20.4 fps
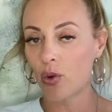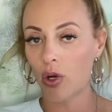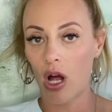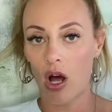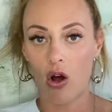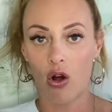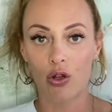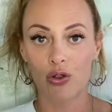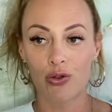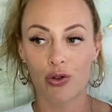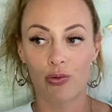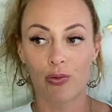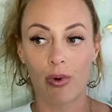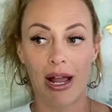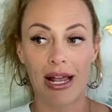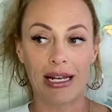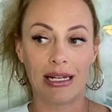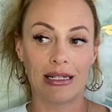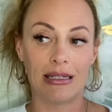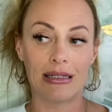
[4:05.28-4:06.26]
We're not
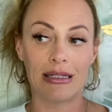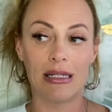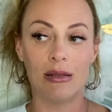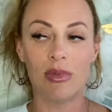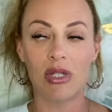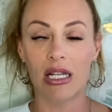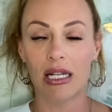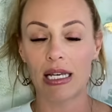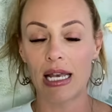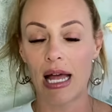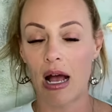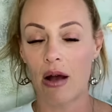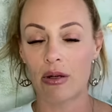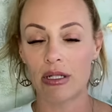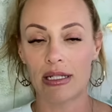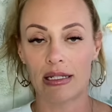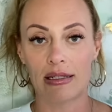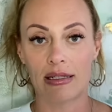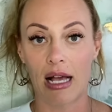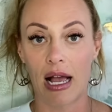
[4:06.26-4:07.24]
ultra-right. And it seems like now in
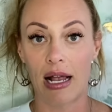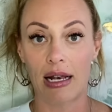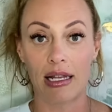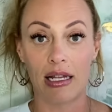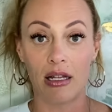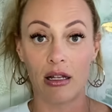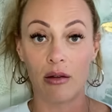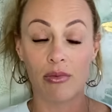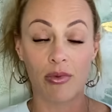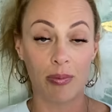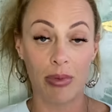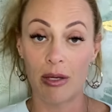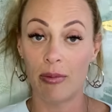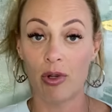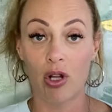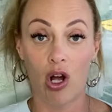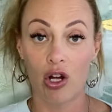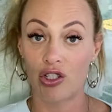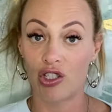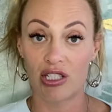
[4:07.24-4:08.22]
society, people
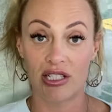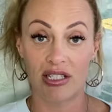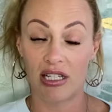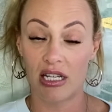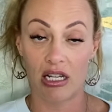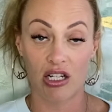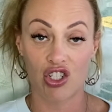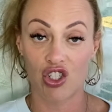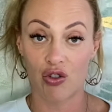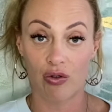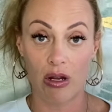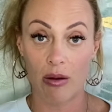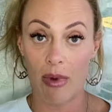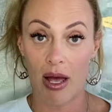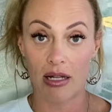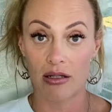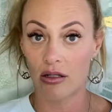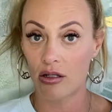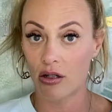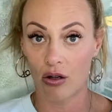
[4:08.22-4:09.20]
on just the extreme
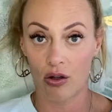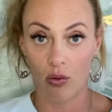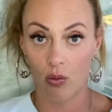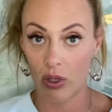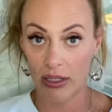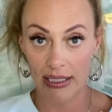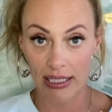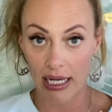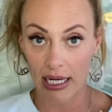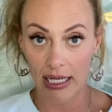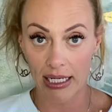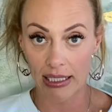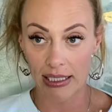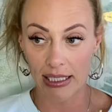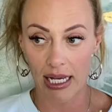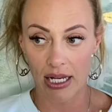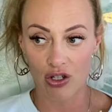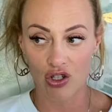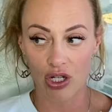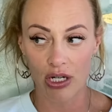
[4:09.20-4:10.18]
ends are the ones getting
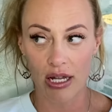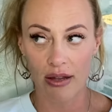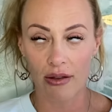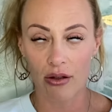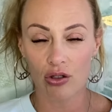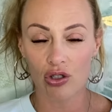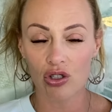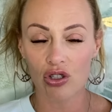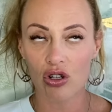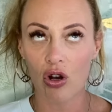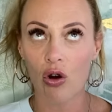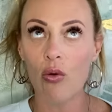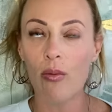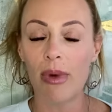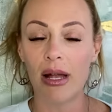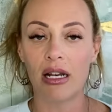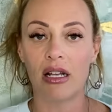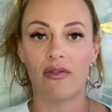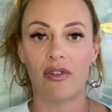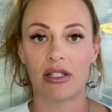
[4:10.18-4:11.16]
attention. And there's so
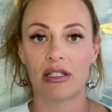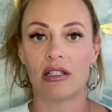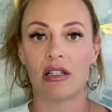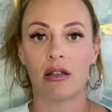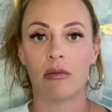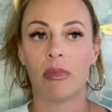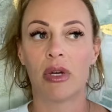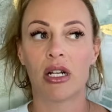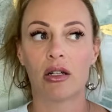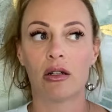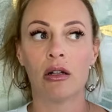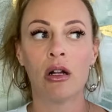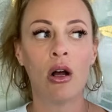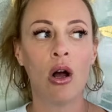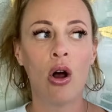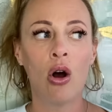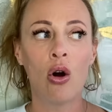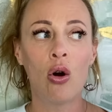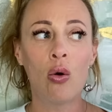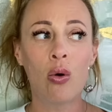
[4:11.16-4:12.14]
many of us in the middle
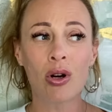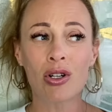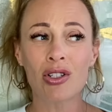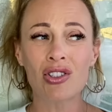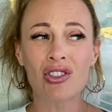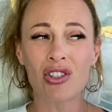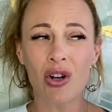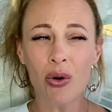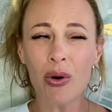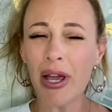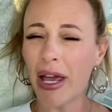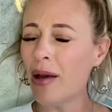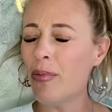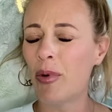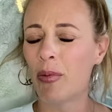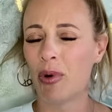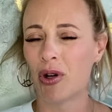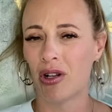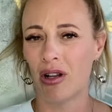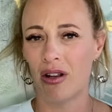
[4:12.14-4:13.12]
who are so
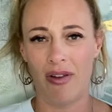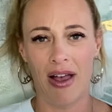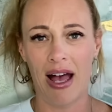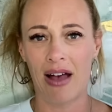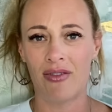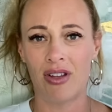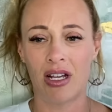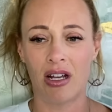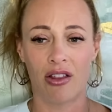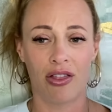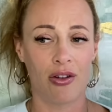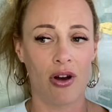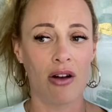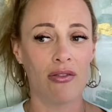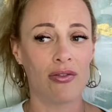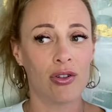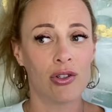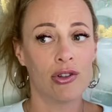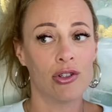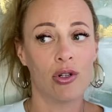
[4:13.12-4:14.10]
capable of having a
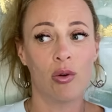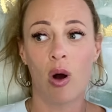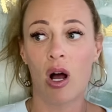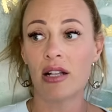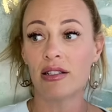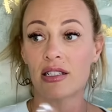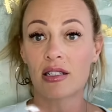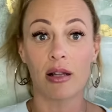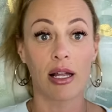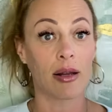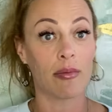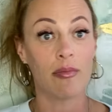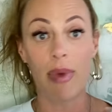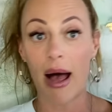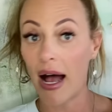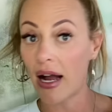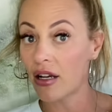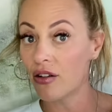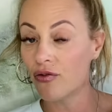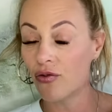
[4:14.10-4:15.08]
thoughtful, nuanced, like
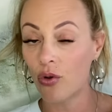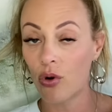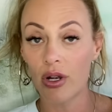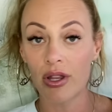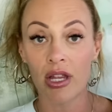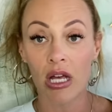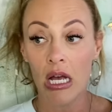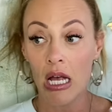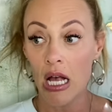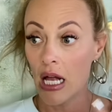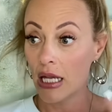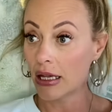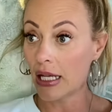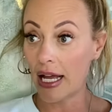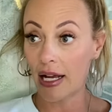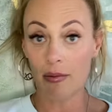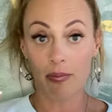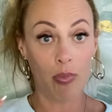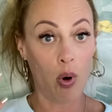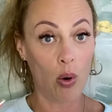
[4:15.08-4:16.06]
back and forth,
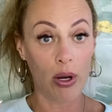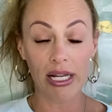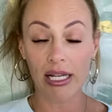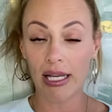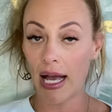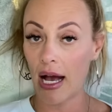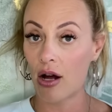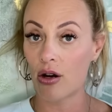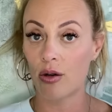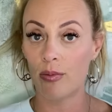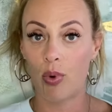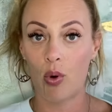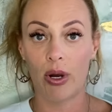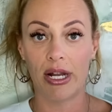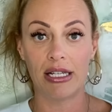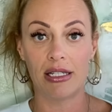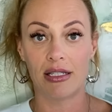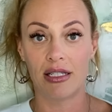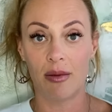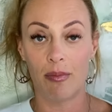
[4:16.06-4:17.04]
like
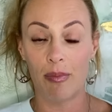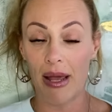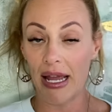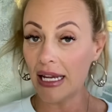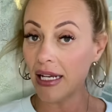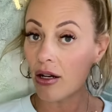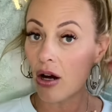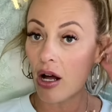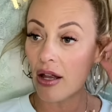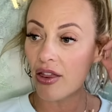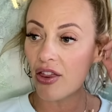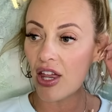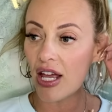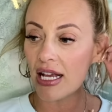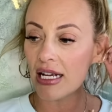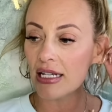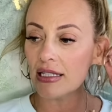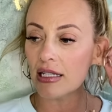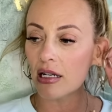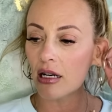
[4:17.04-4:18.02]
point-counterpoint debate on
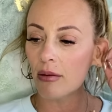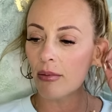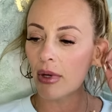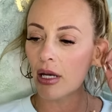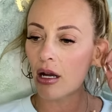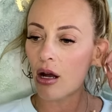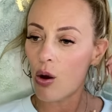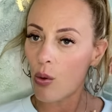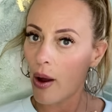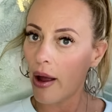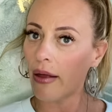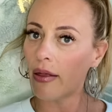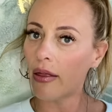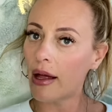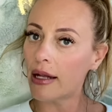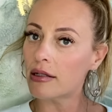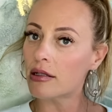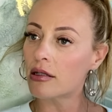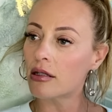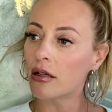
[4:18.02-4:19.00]
things. And I'm like, okay,
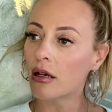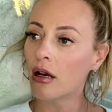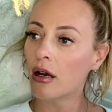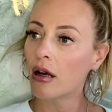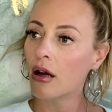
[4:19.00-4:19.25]
let's,